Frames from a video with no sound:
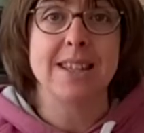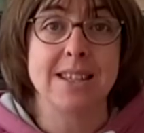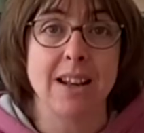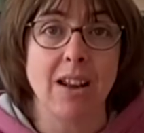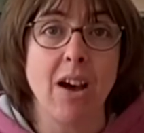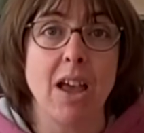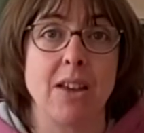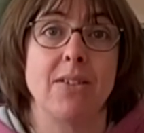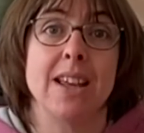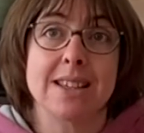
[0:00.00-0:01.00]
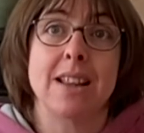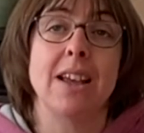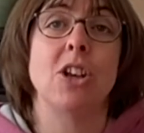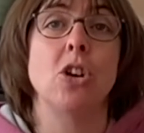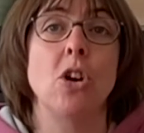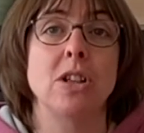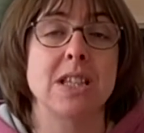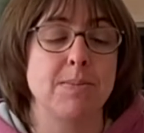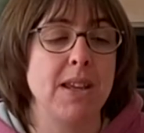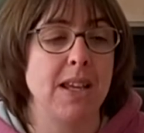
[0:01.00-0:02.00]
alive, it's like God
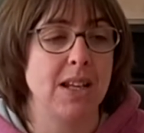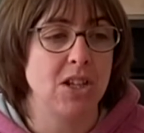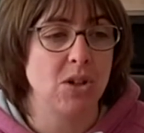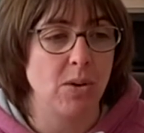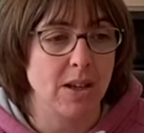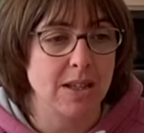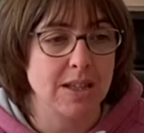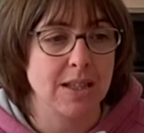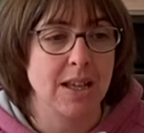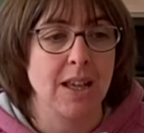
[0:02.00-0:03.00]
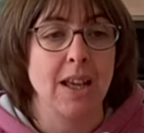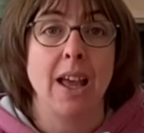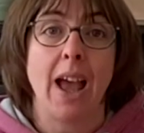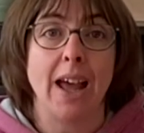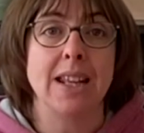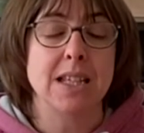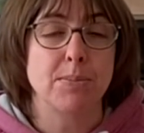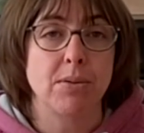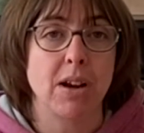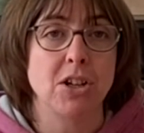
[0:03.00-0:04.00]
speaking to us. And it's
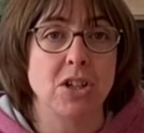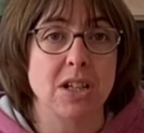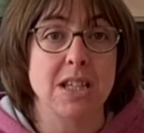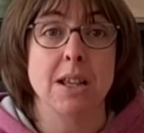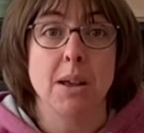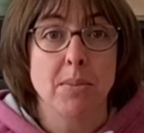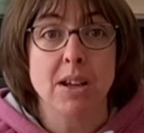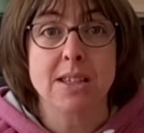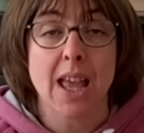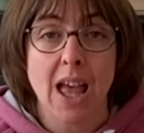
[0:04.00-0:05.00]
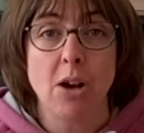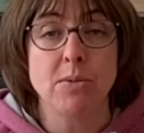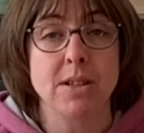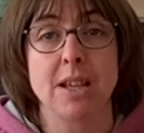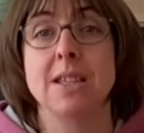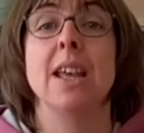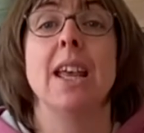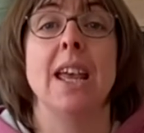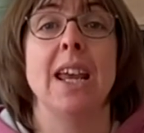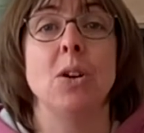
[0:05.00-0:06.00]
precious because it helps us
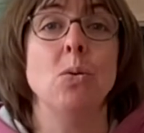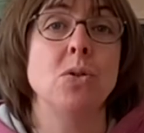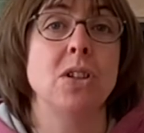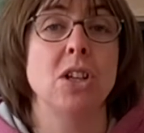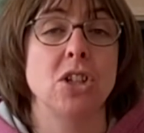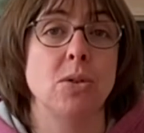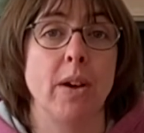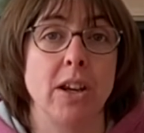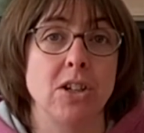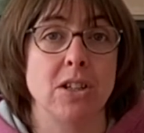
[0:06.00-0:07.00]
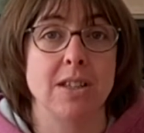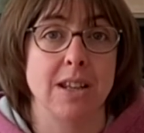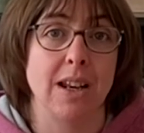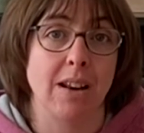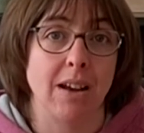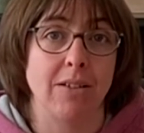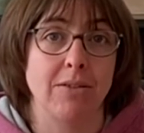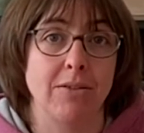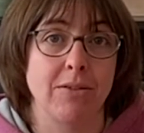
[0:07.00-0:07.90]
in all situations in life.